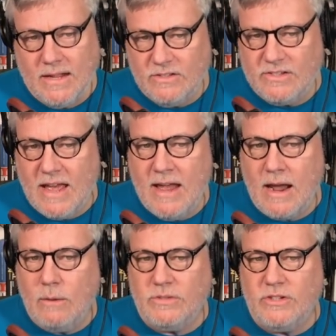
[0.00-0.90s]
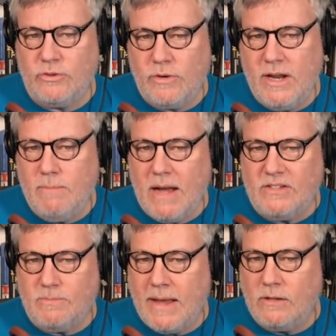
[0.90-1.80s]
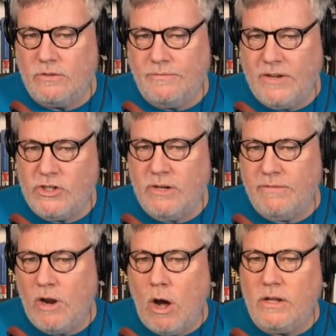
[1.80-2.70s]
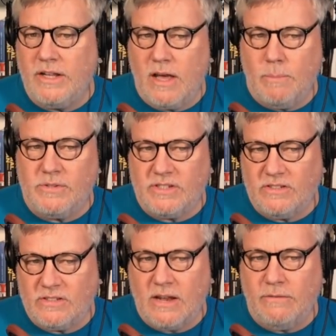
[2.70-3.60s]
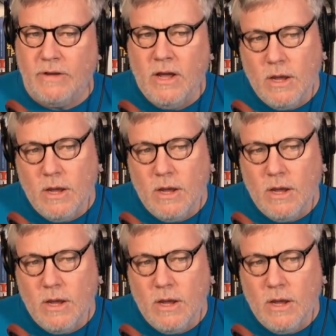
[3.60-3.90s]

Instead, I was intrigued by Spengler's vision of an all encompassing set of